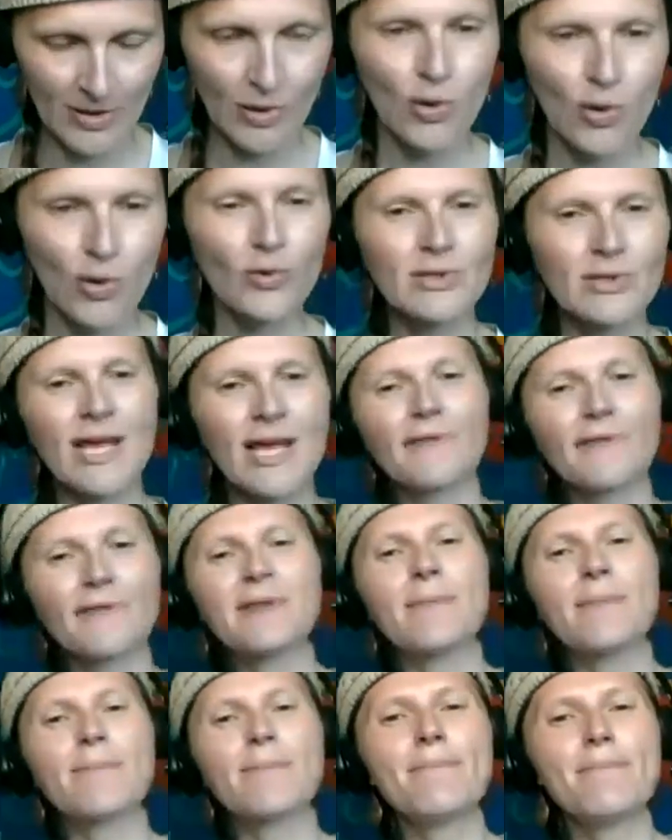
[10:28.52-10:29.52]
Only
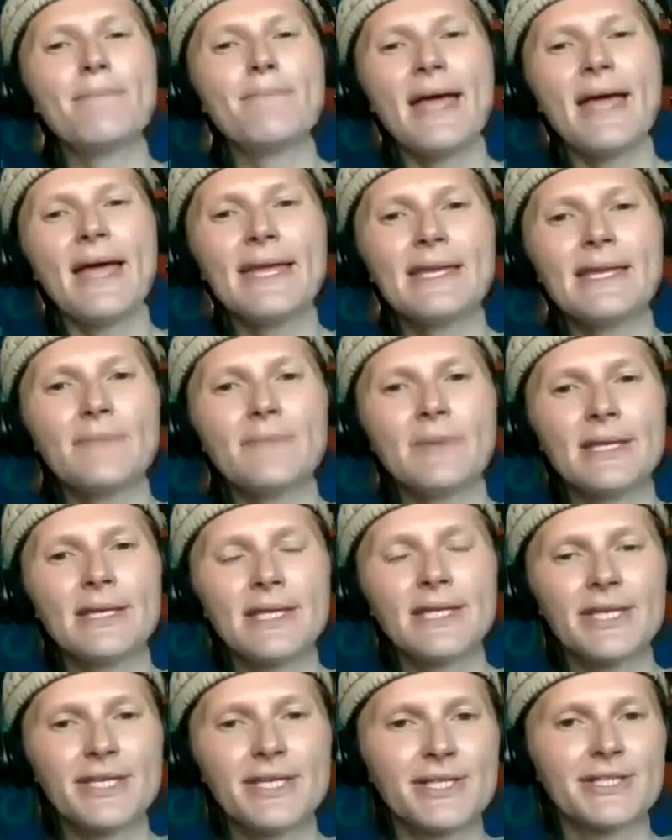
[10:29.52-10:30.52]
after many,
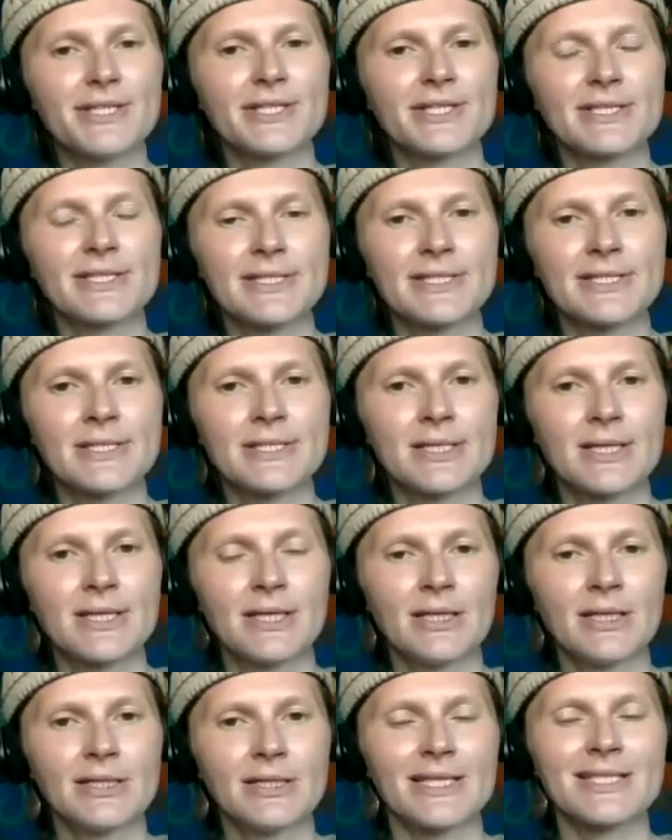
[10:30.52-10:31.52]
many years,
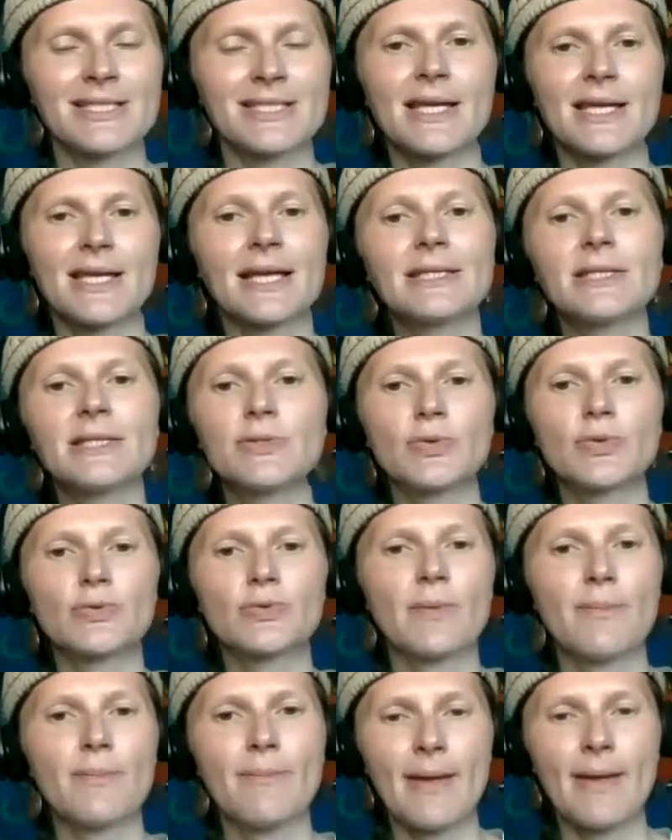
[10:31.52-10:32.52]
they started to
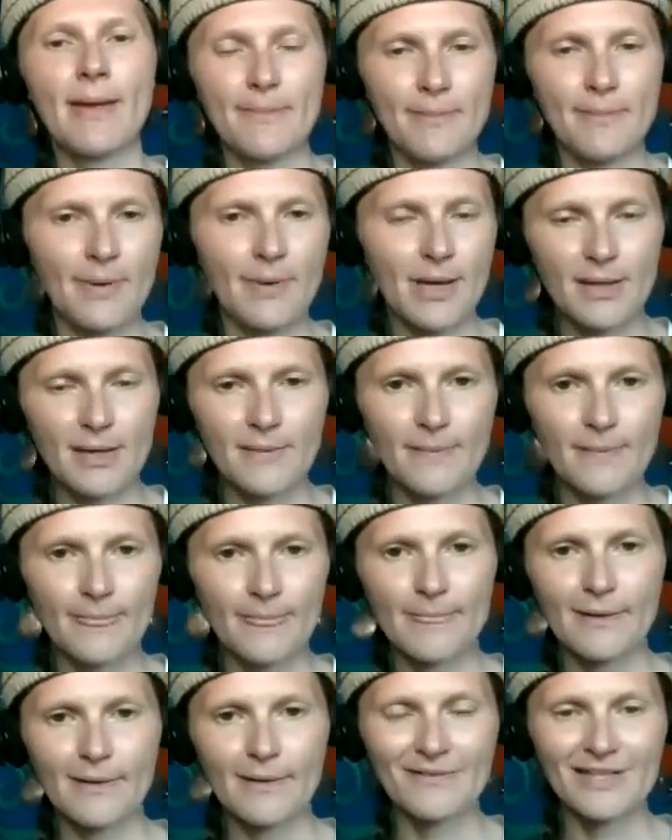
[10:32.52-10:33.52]
remember
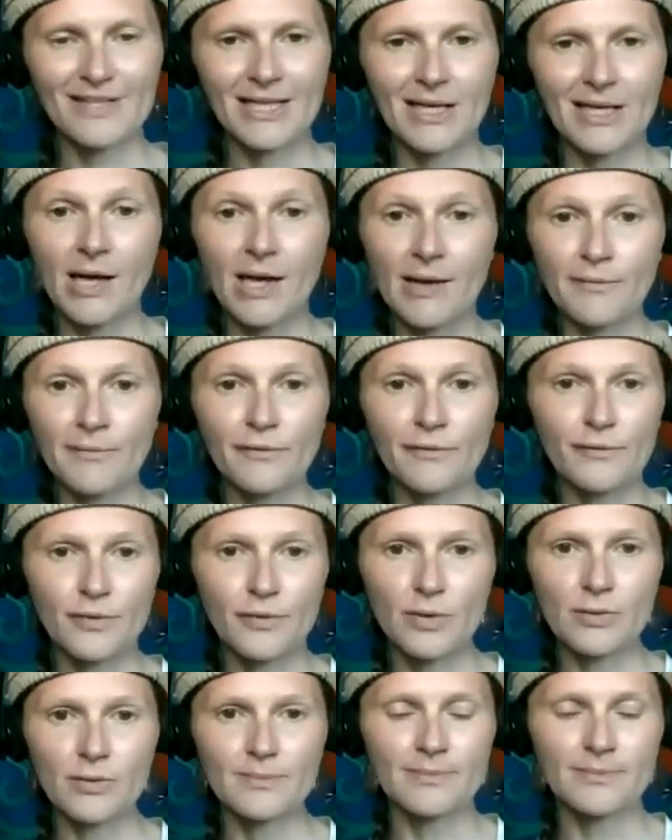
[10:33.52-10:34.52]
where they come
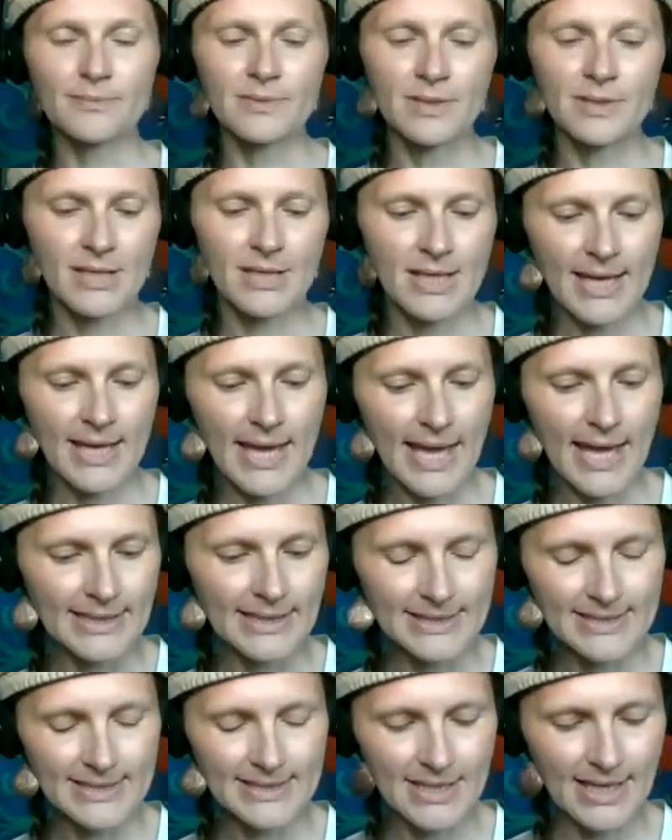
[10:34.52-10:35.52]
from
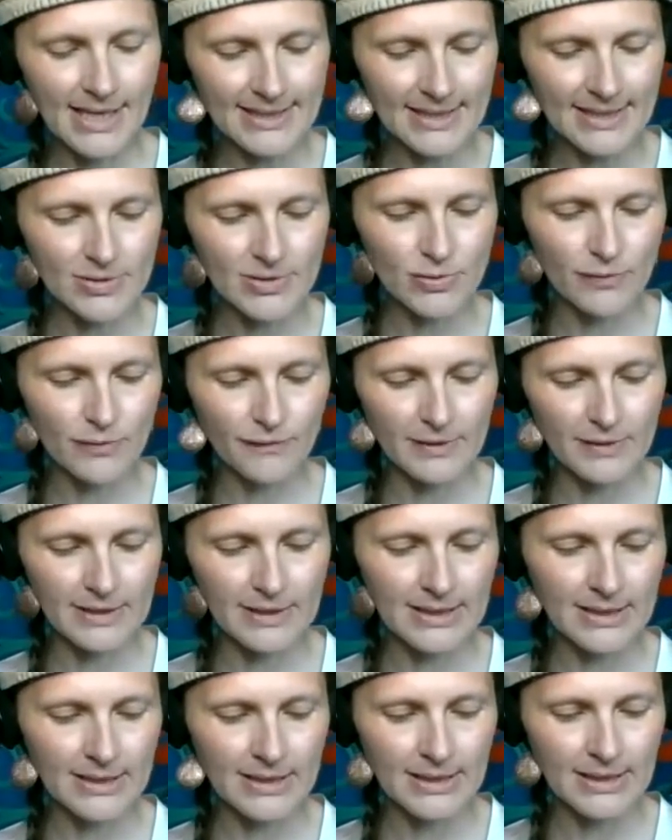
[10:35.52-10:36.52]
and started to
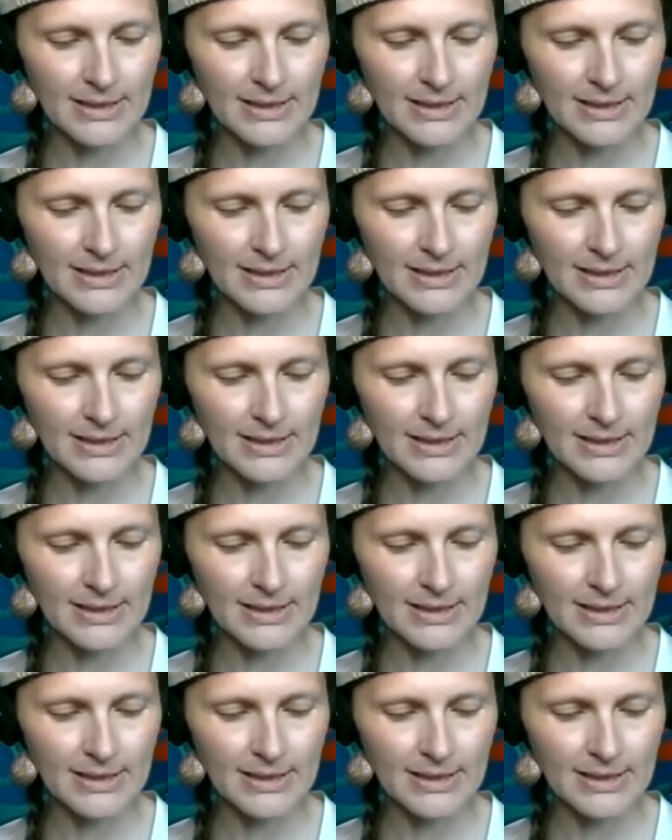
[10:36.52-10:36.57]
feel